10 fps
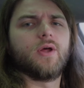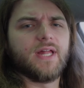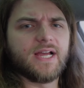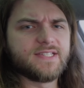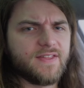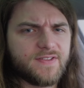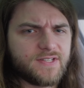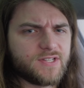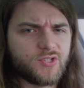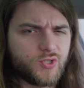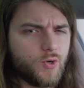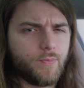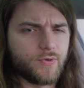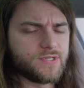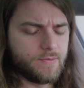right, like I said, this is a
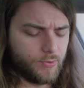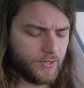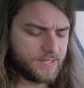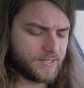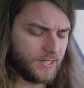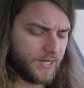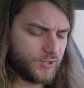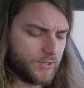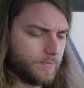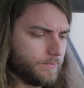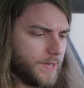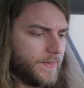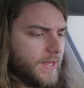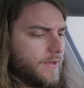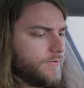super simple installation, but
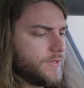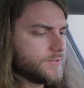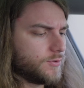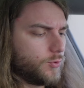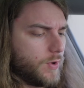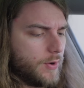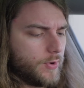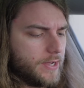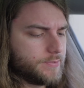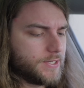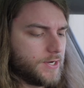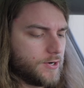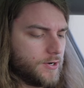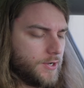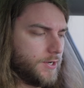they give you these little wet wipes
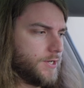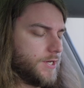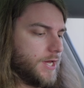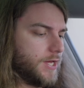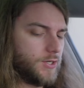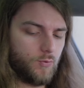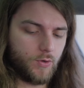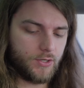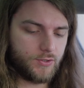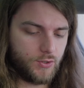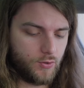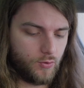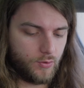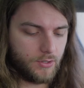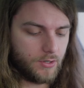here, and you want
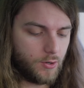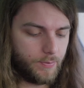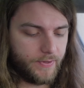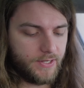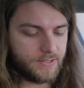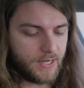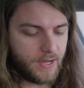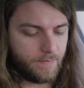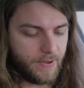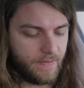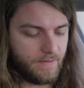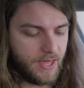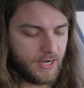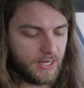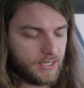to open these up and
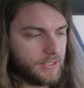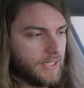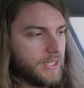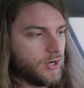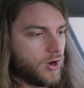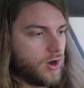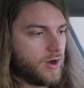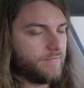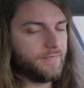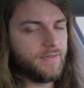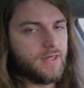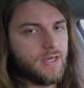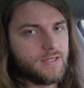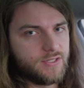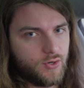then clean off
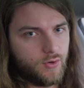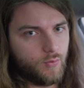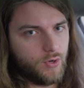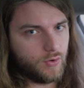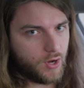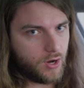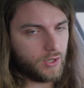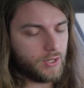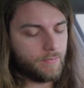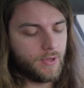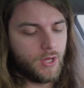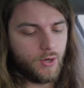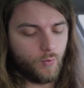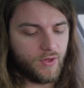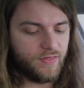the steering wheel column
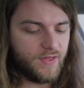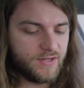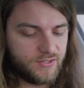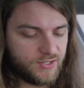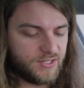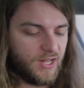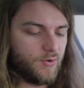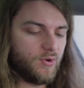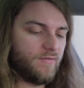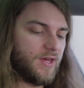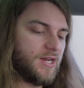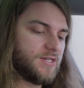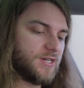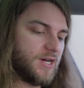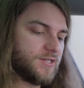with this just to get rid of any
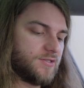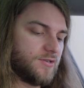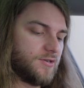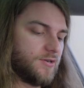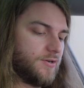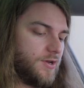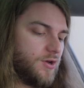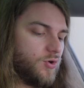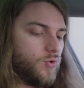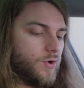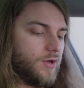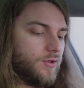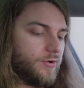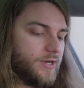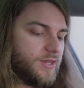dust or oil
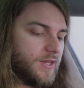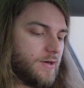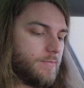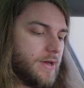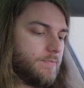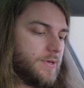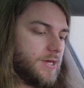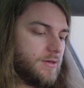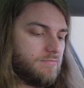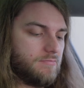or anything that might be